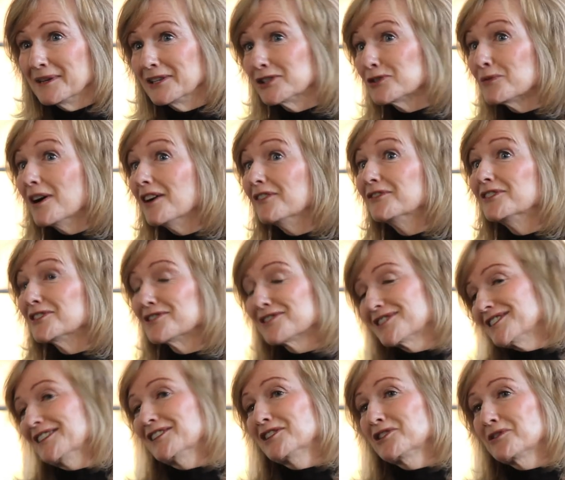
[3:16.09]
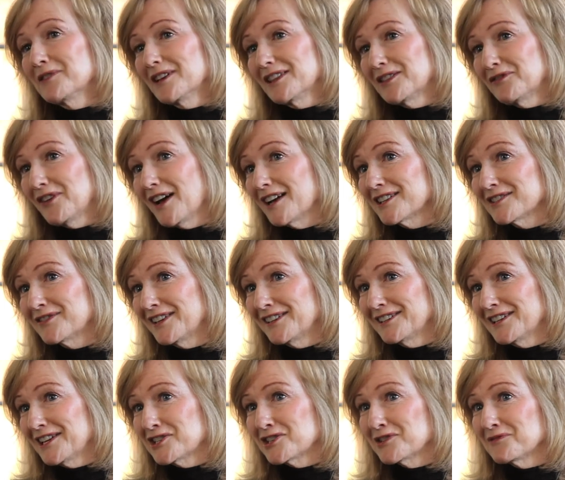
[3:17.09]
I mean, 12 years into it, Fox
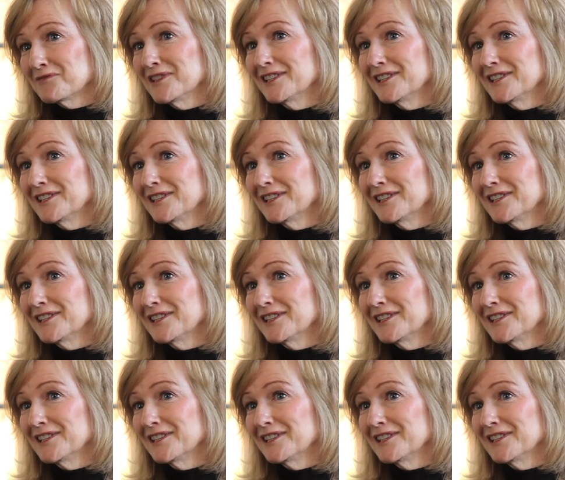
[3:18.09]
Foundation